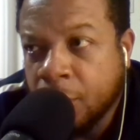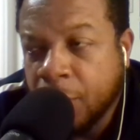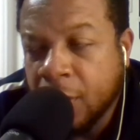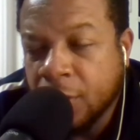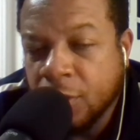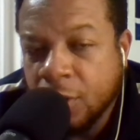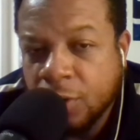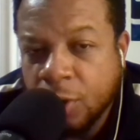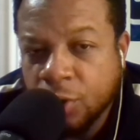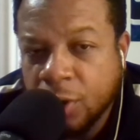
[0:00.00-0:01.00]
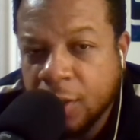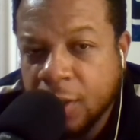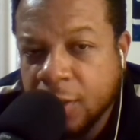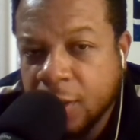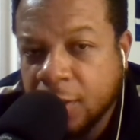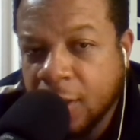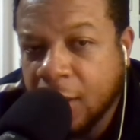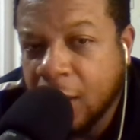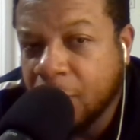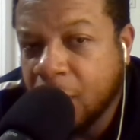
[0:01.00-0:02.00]
be as socially distant as they
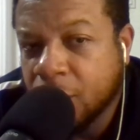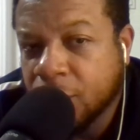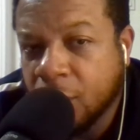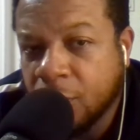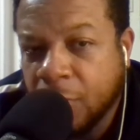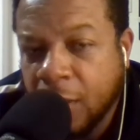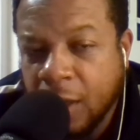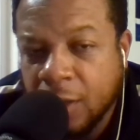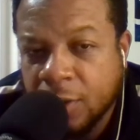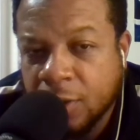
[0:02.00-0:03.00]
can be with certain things